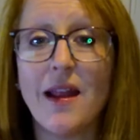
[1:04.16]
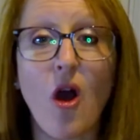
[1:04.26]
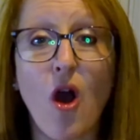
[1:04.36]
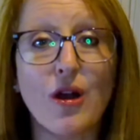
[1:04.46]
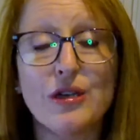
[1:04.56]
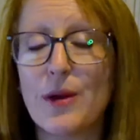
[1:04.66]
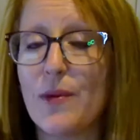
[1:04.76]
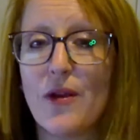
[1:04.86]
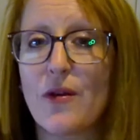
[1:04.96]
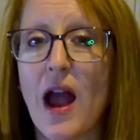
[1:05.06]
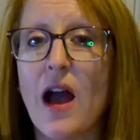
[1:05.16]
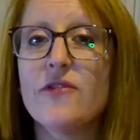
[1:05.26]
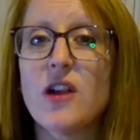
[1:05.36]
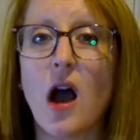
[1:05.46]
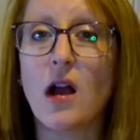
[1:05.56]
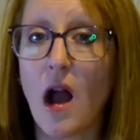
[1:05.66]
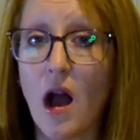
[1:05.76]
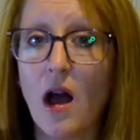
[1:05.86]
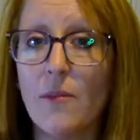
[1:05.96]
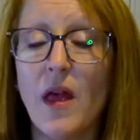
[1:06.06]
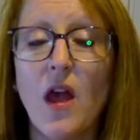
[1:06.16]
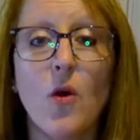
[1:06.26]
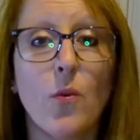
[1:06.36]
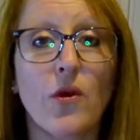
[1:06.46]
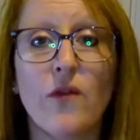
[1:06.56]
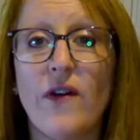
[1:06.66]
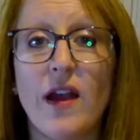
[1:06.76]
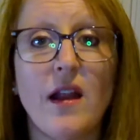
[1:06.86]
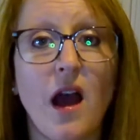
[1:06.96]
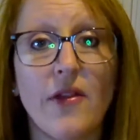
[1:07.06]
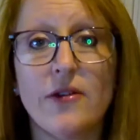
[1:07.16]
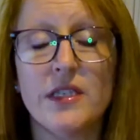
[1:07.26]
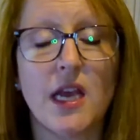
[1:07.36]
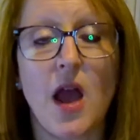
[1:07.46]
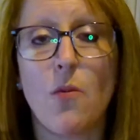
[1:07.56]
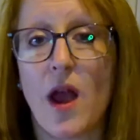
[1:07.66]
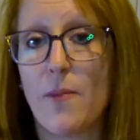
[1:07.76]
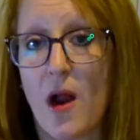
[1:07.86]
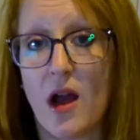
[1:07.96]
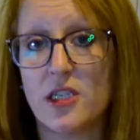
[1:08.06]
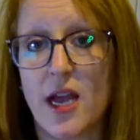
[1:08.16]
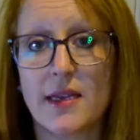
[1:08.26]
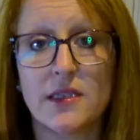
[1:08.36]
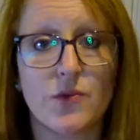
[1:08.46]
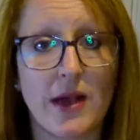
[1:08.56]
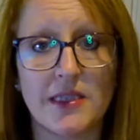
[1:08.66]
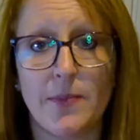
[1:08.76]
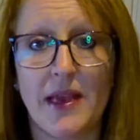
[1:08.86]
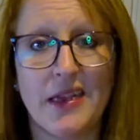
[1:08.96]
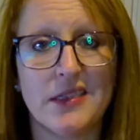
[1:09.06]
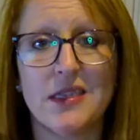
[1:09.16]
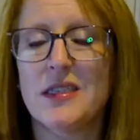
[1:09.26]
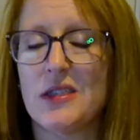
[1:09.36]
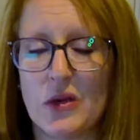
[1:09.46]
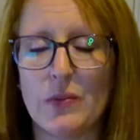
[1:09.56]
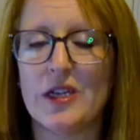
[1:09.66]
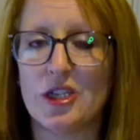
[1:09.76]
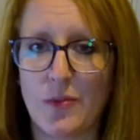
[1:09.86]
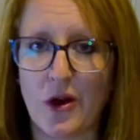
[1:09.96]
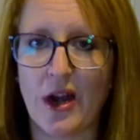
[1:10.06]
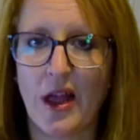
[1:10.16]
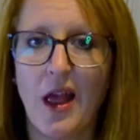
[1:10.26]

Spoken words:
at rwcraft.com, where you'll find other DIY projects, recipes, so much more.